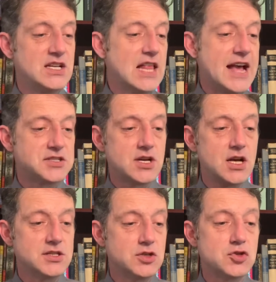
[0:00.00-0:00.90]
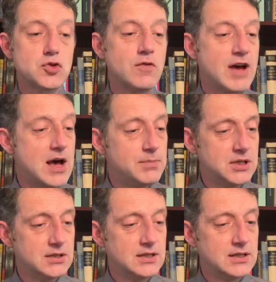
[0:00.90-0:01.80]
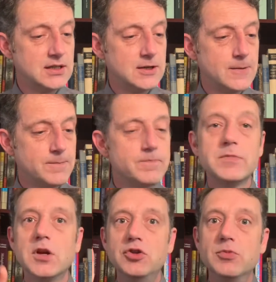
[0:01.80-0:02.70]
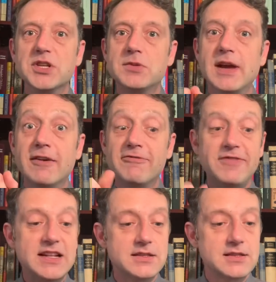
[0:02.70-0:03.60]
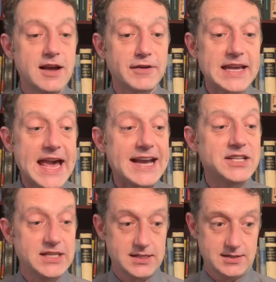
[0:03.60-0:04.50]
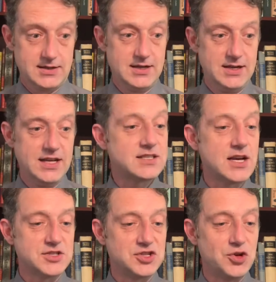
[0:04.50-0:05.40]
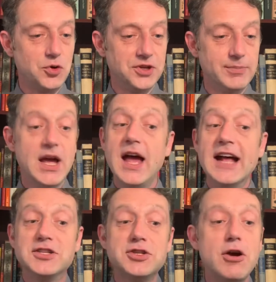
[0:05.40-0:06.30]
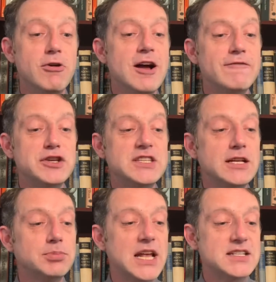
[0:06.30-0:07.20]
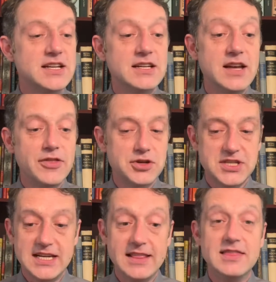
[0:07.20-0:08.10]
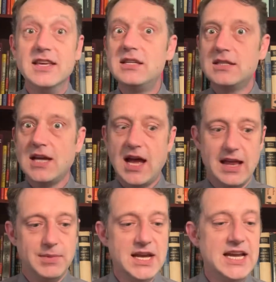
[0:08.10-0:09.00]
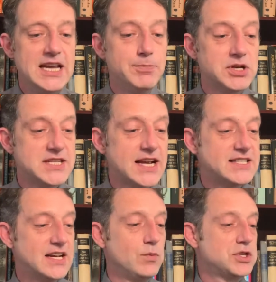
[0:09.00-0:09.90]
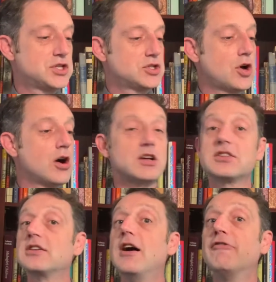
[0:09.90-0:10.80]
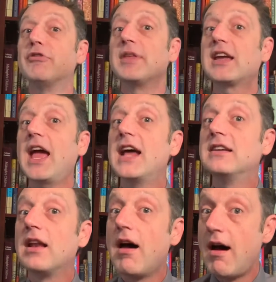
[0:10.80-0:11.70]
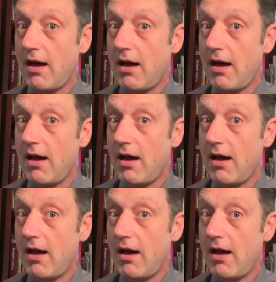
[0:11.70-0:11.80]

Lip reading: asked cousin Solbab. You must make a fence of cactus, his cousin told him. And so Facile planted another seed, and this time he protected it with stalks from the candelab.